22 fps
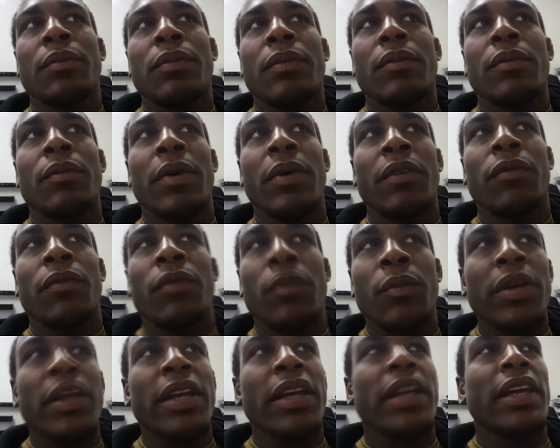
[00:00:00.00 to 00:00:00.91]
But for
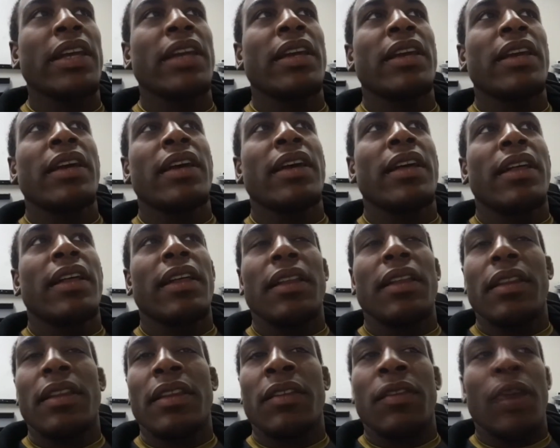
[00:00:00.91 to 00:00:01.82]
me,
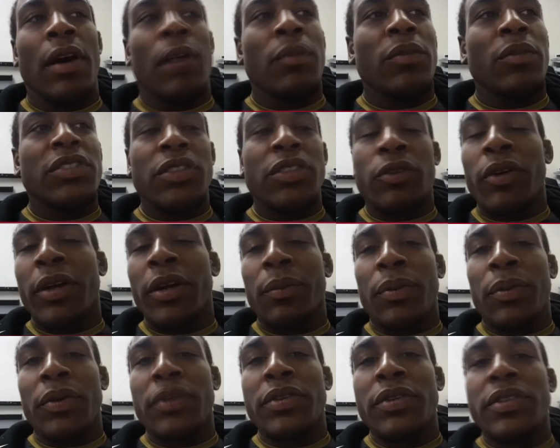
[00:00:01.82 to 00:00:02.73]
if I'm just a great
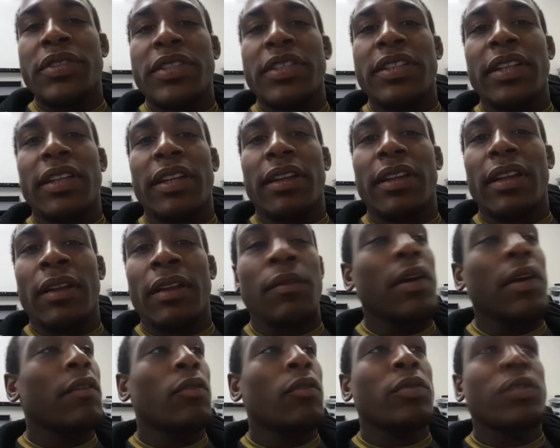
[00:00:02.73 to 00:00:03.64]
person, if
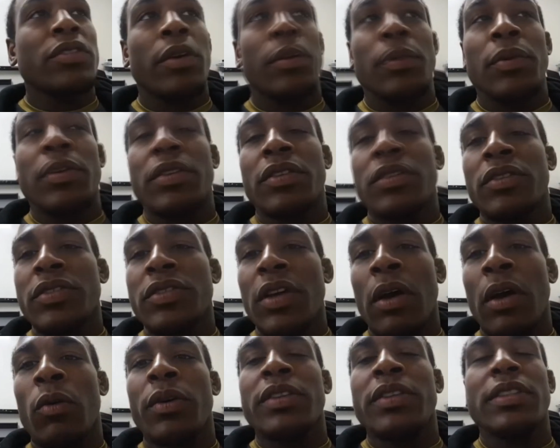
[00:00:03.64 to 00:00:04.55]
everyone's a great person, there's
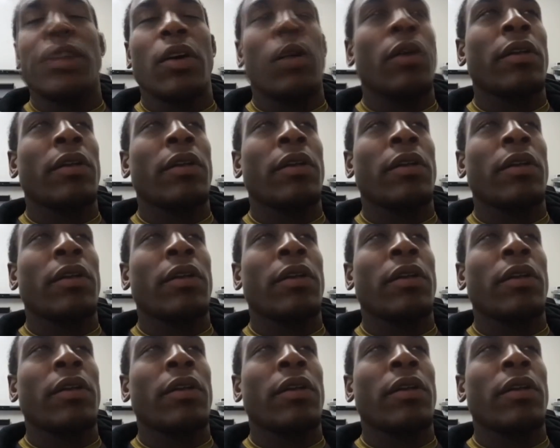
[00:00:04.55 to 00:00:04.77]
only